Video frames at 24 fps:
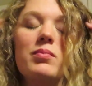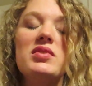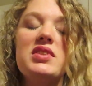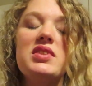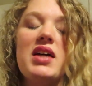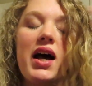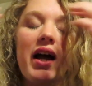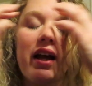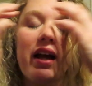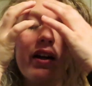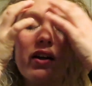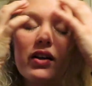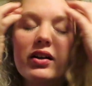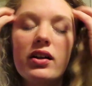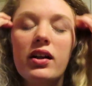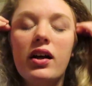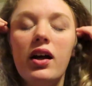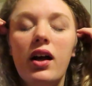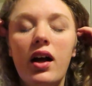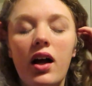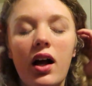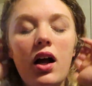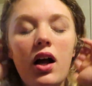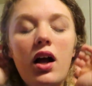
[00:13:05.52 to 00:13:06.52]
tired.
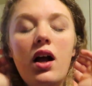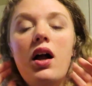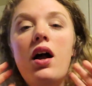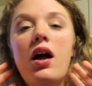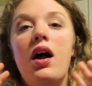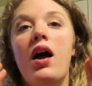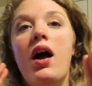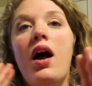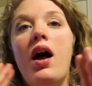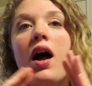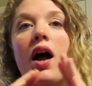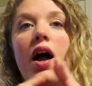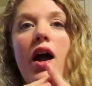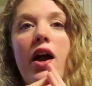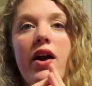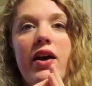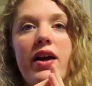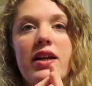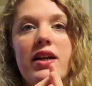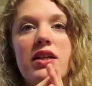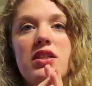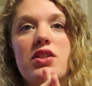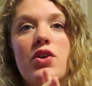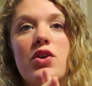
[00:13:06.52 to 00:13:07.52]

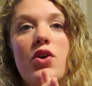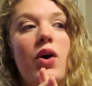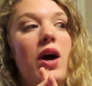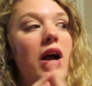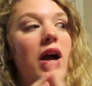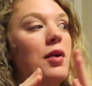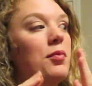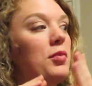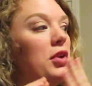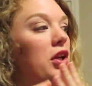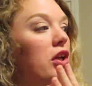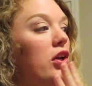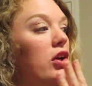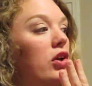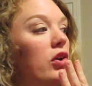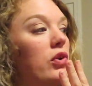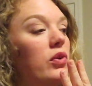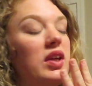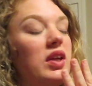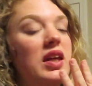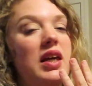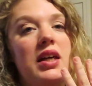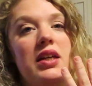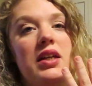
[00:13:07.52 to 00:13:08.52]
Alright, so I'm going to
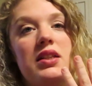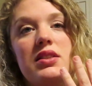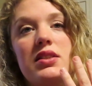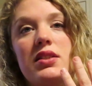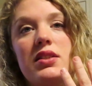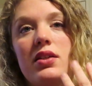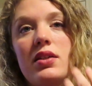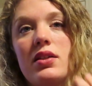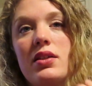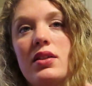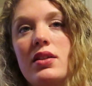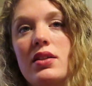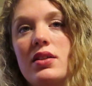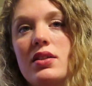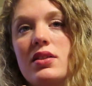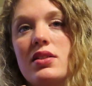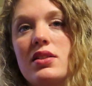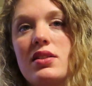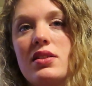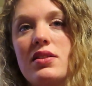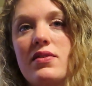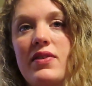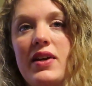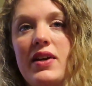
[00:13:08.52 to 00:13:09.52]
go get
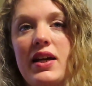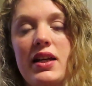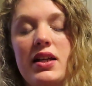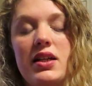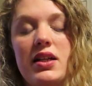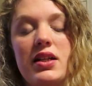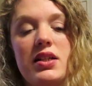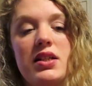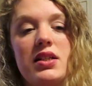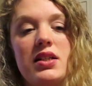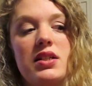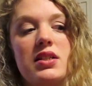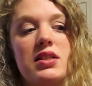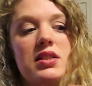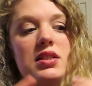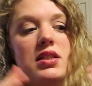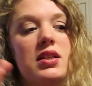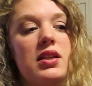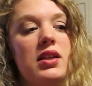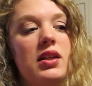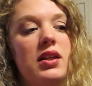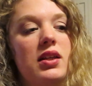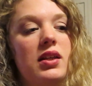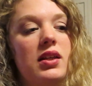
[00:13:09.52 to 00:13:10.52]
Savannah's
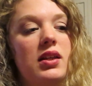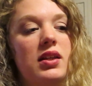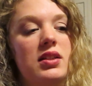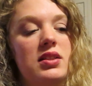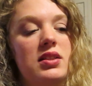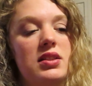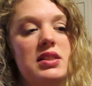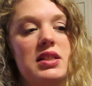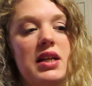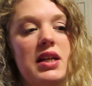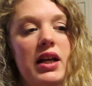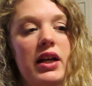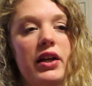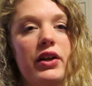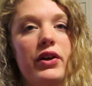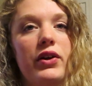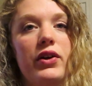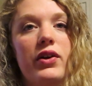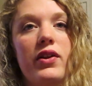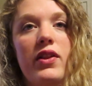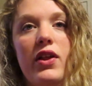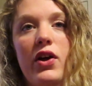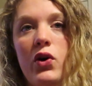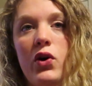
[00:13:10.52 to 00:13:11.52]

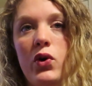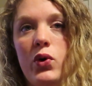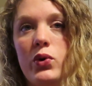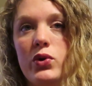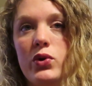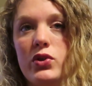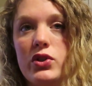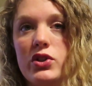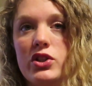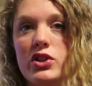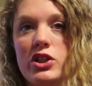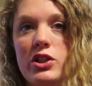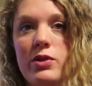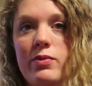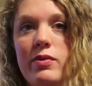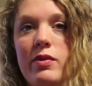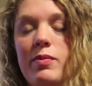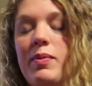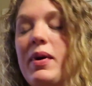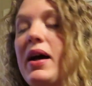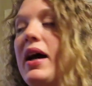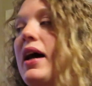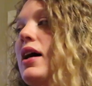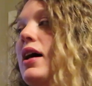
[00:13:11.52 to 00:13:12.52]
container that holds her
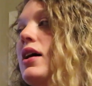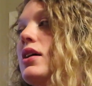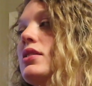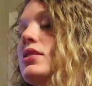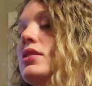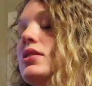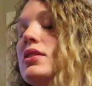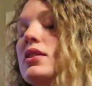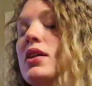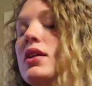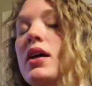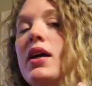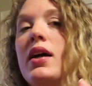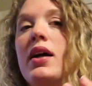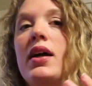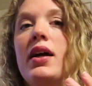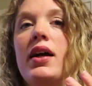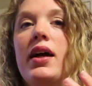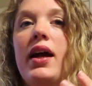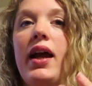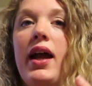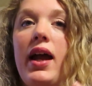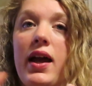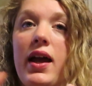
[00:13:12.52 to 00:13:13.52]
Tubie Pads
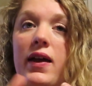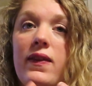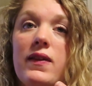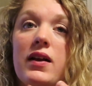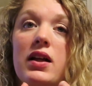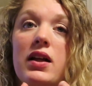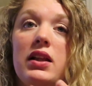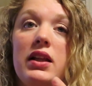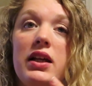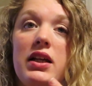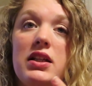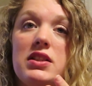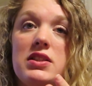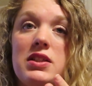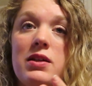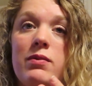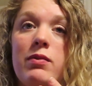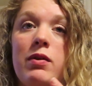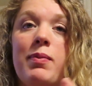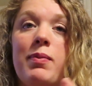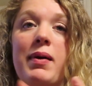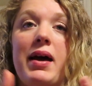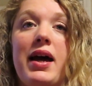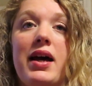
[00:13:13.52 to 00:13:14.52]
and the clean
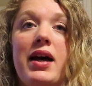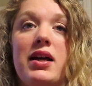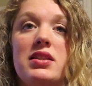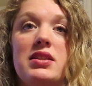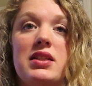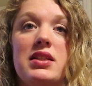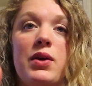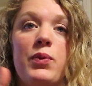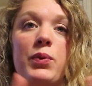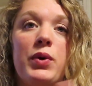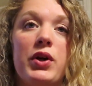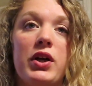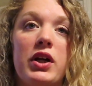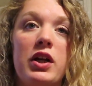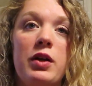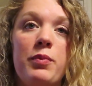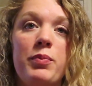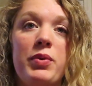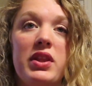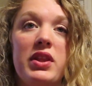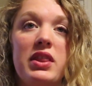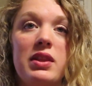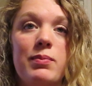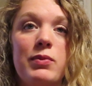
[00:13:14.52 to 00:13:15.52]
Tubie Pads, and we're going
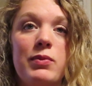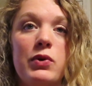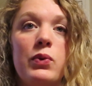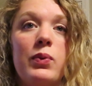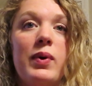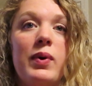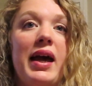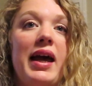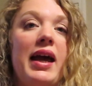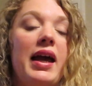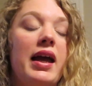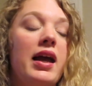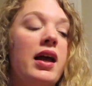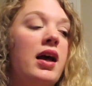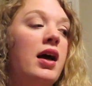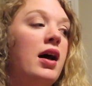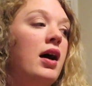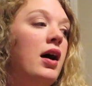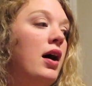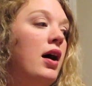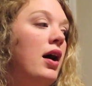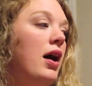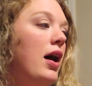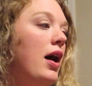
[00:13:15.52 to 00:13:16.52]
to put them away,
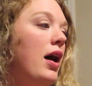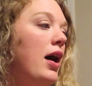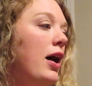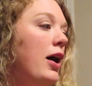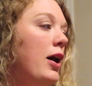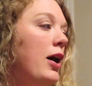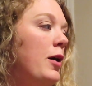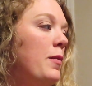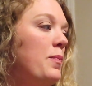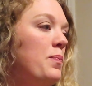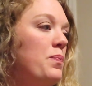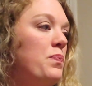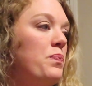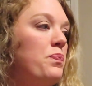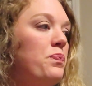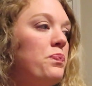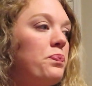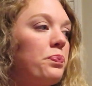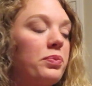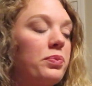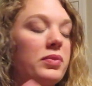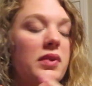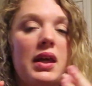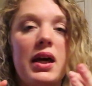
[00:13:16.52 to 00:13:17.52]
and
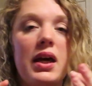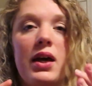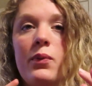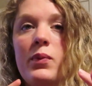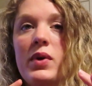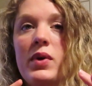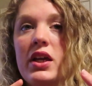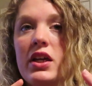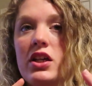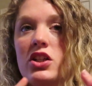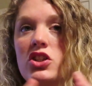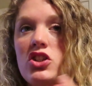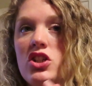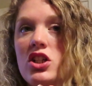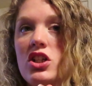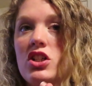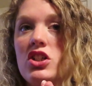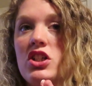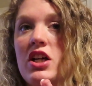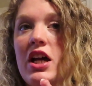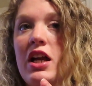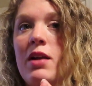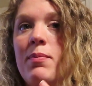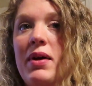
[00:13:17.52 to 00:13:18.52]
we can
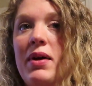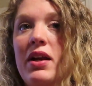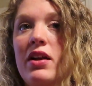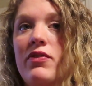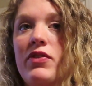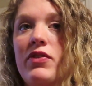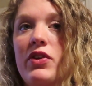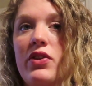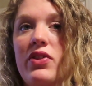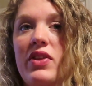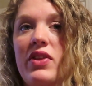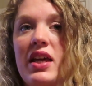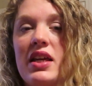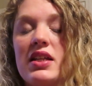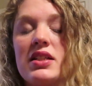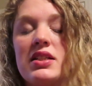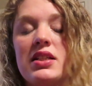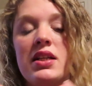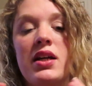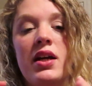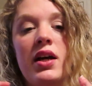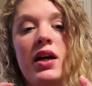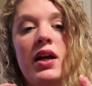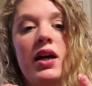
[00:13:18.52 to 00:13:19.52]
chit-chat about a few things.